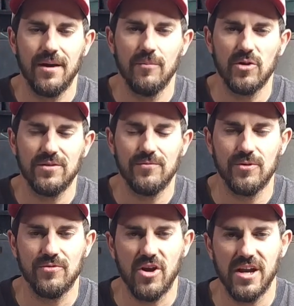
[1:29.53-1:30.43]
looking
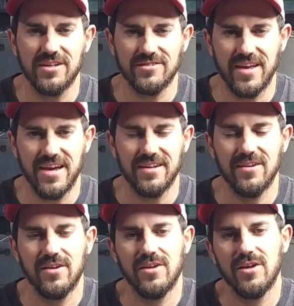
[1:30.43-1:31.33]
for varieties that
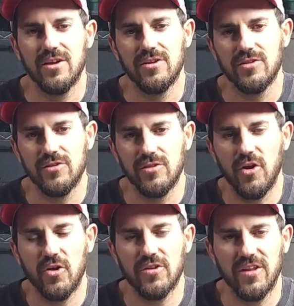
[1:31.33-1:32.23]

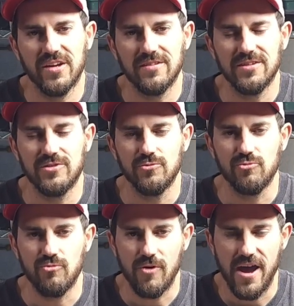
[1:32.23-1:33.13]
aren't likely to
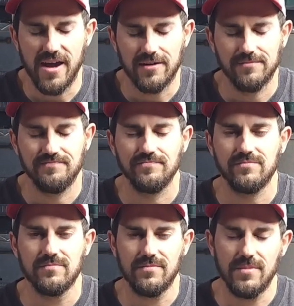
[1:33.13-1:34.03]
crack.
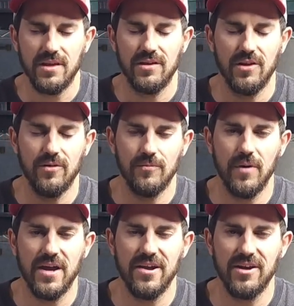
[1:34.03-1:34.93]
In
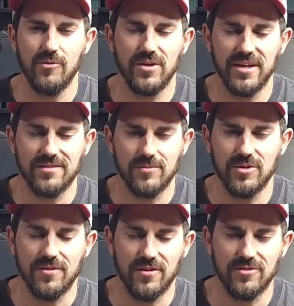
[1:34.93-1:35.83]
my area, we get some
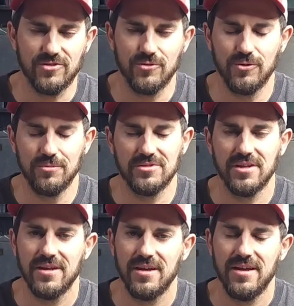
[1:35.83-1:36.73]
good thunderstorms
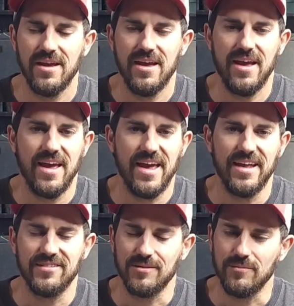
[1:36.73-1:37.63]

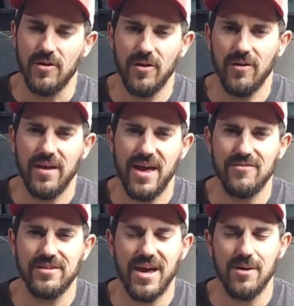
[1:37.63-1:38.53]
and some
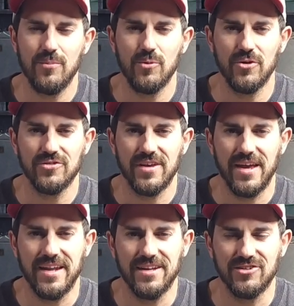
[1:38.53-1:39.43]
heavy downpours,
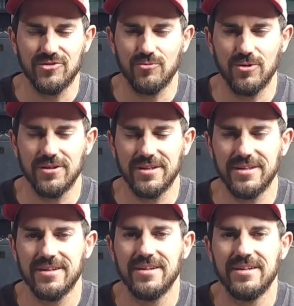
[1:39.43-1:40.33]
and it just
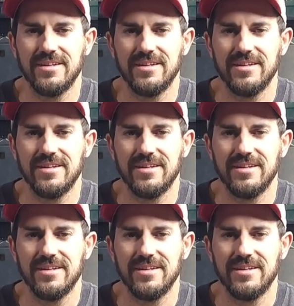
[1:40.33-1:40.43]
really